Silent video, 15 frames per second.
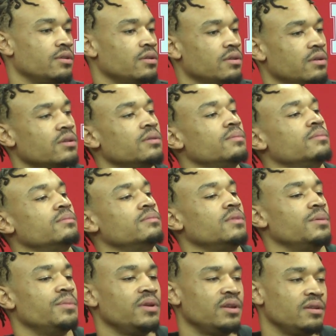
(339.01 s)

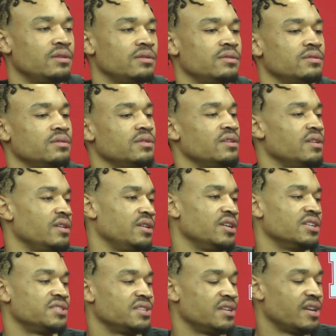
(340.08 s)
I mean,
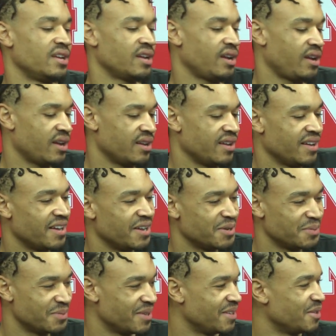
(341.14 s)
yesterday I kind of got
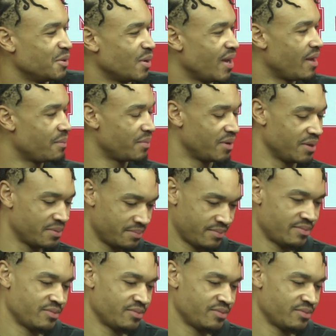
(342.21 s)
them a little amped up,